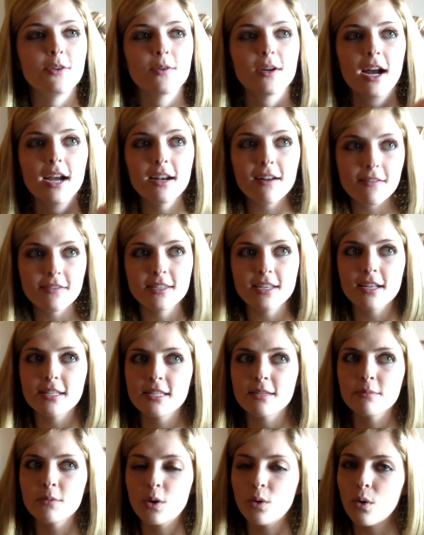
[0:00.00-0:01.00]
and you kind of
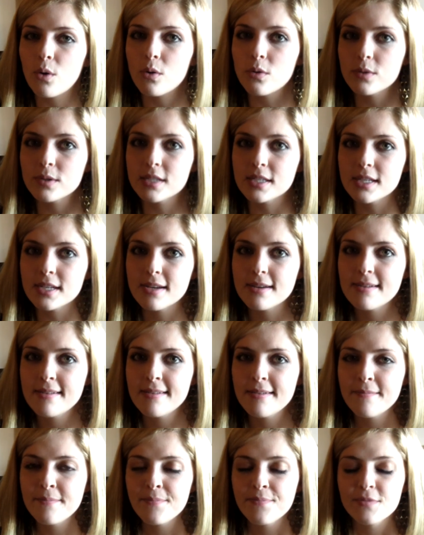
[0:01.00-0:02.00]
set some goals.
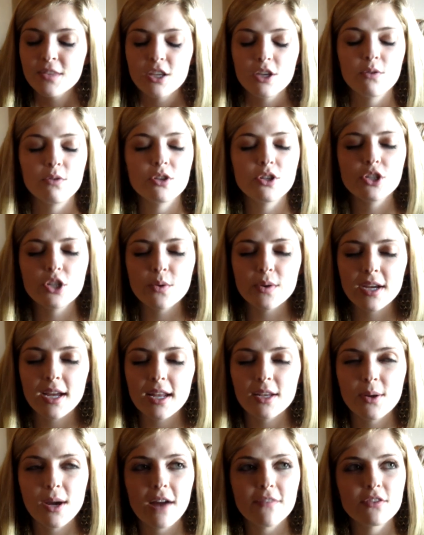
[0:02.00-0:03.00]
You can do it
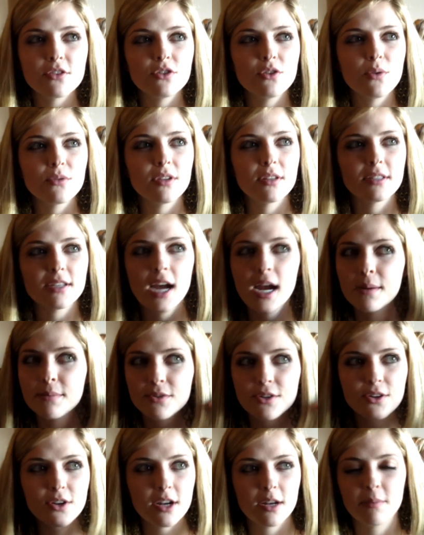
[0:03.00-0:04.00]
and you have to know that
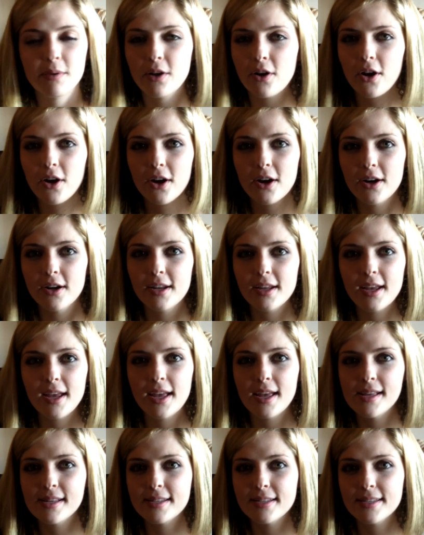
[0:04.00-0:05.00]
times are going to be hard
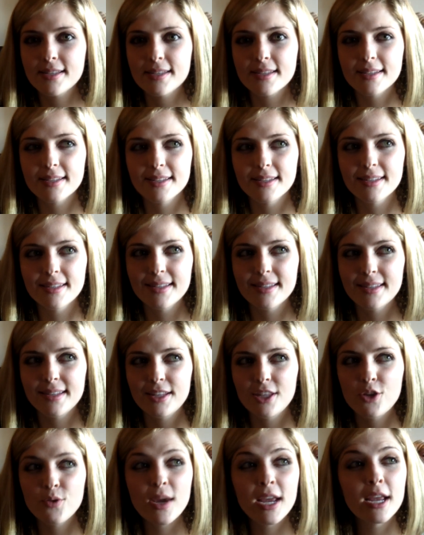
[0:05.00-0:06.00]
and
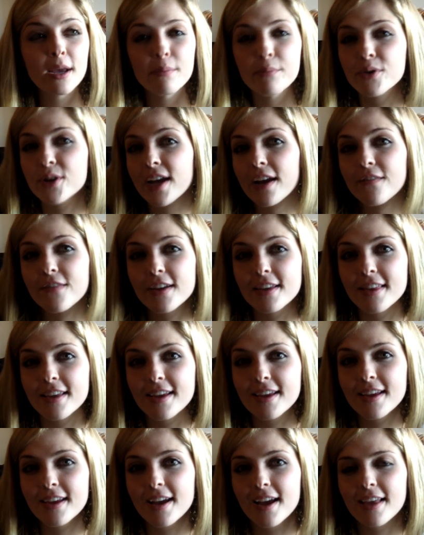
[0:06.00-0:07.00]
you can't book
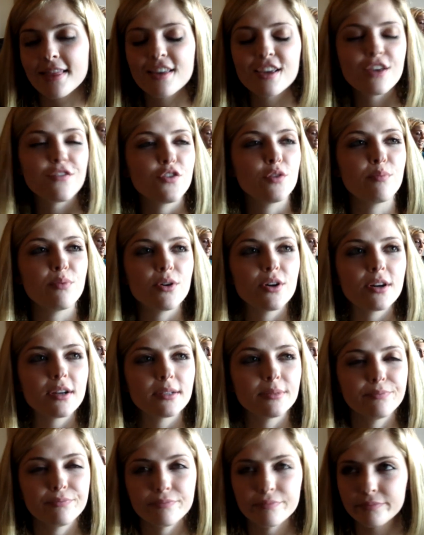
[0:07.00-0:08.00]
everything. I think if you book,
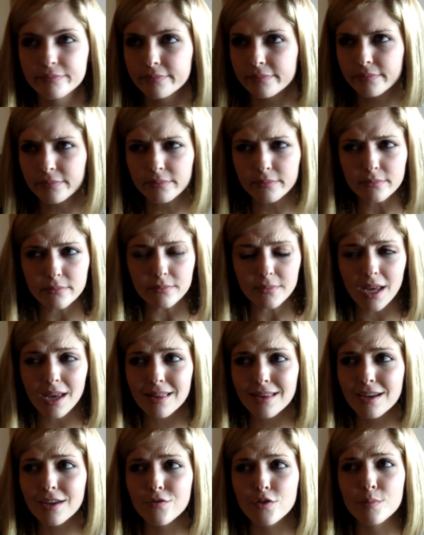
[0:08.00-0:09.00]

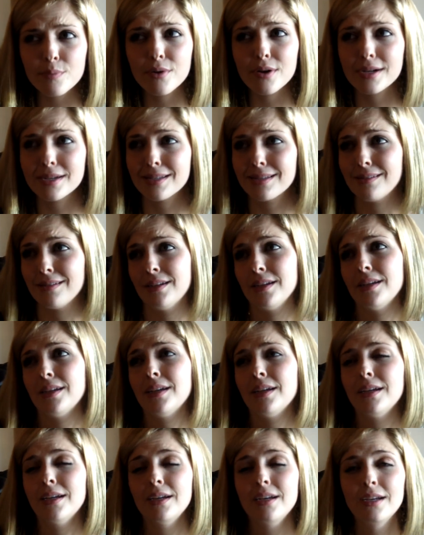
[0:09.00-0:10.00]
I think if you book
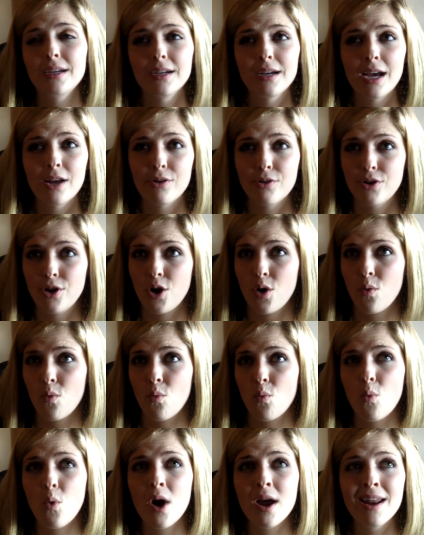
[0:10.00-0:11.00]
I don't know,
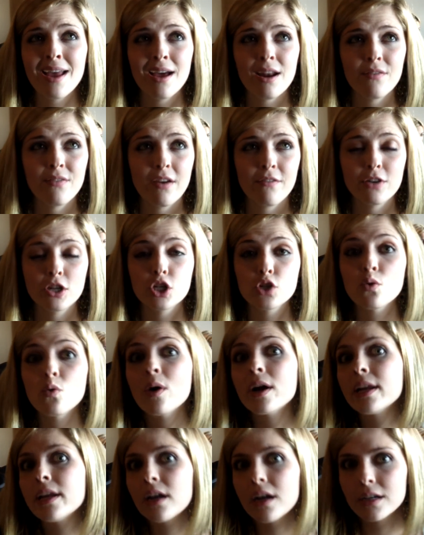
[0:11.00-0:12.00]
one out of every
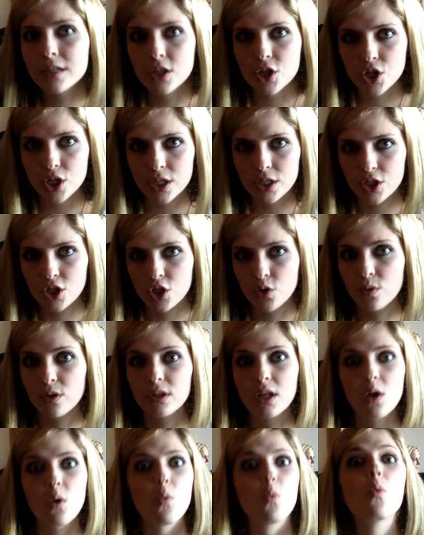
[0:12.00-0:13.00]
20 yeah. auditions, you
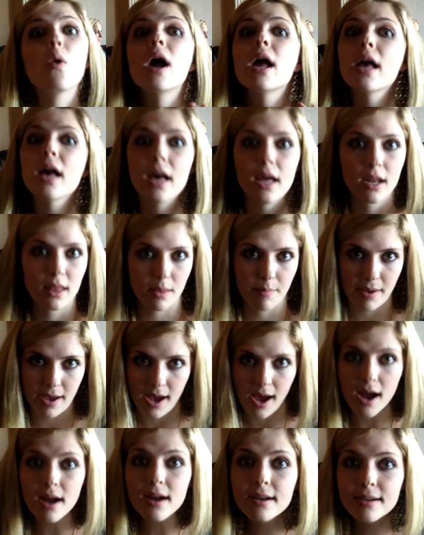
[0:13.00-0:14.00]
were like way ahead of the
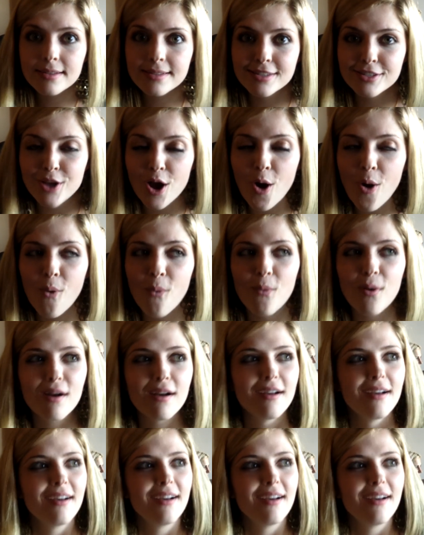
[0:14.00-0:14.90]
pack. So